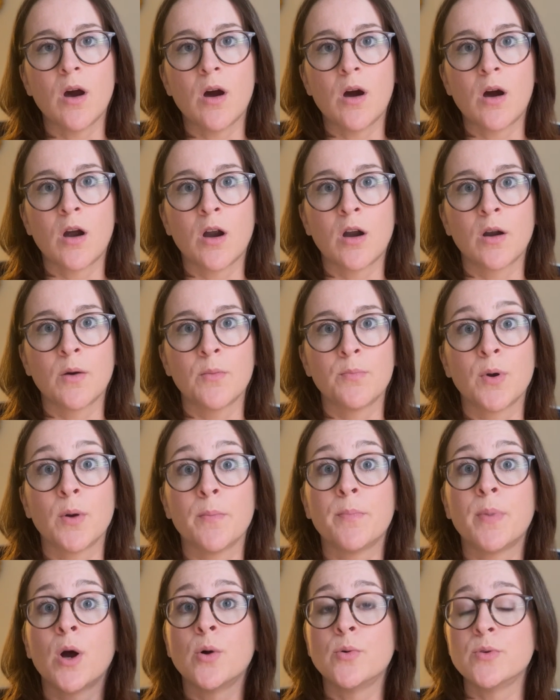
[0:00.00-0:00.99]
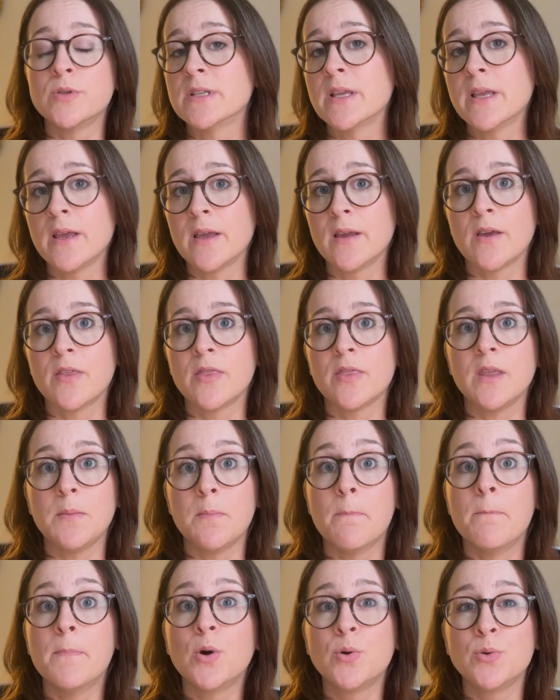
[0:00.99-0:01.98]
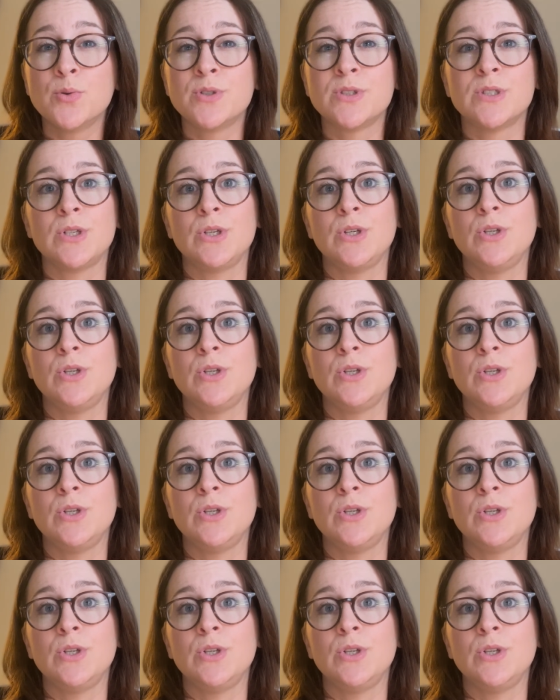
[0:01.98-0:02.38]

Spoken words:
are proposing the most